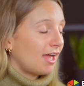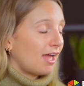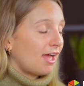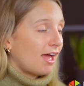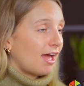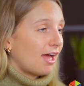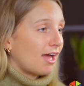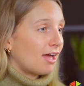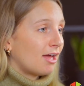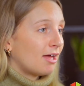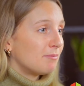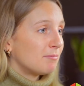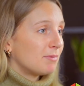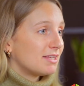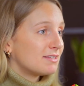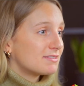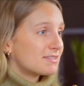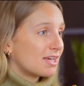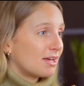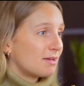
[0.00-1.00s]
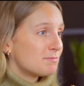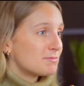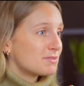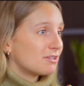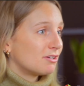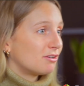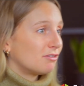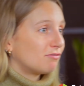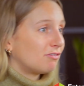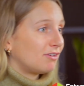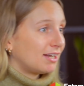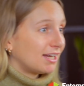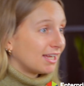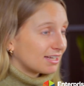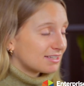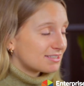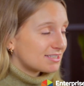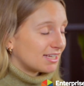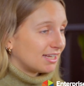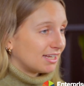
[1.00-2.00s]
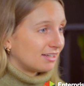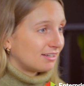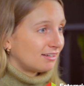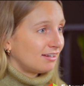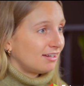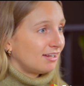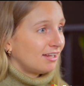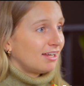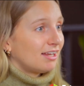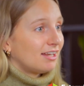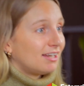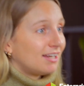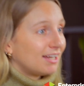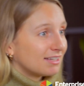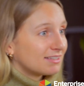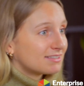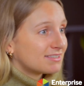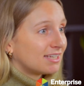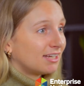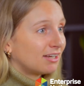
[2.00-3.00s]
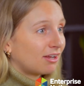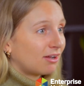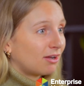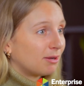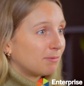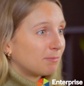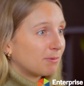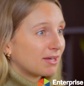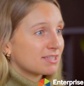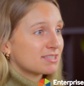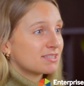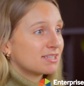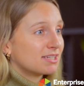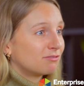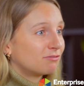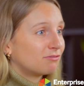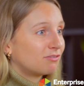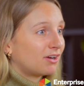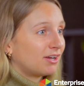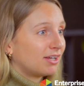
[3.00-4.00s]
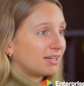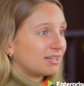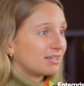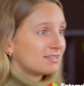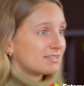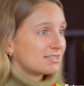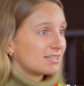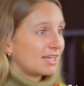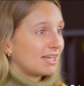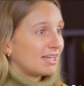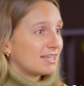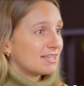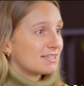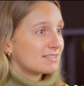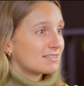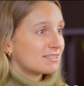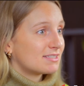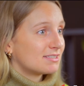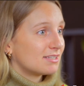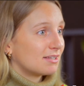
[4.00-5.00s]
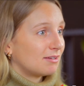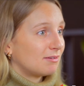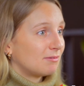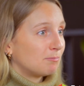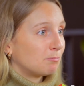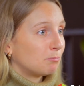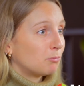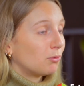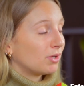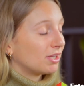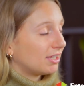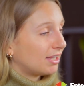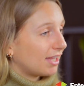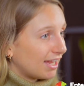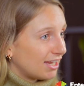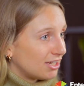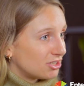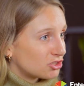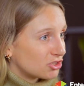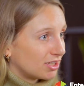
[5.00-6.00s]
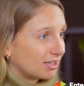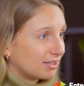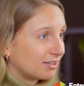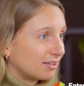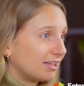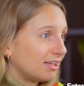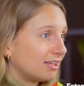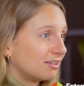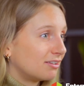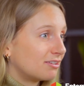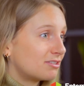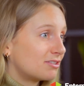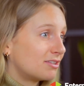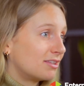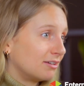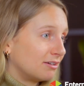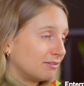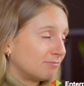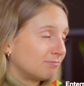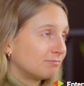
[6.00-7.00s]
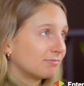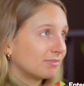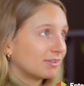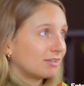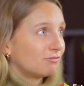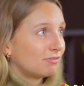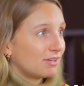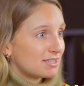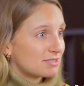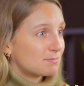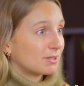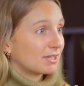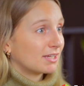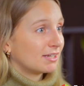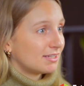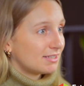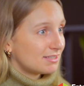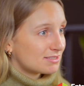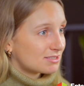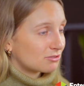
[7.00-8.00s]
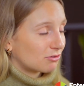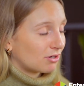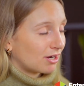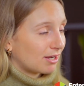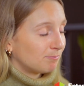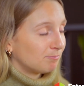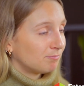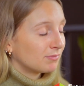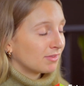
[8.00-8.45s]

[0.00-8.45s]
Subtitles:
In terms of LinkedIn I personally find is more engaging than Facebook and Instagram.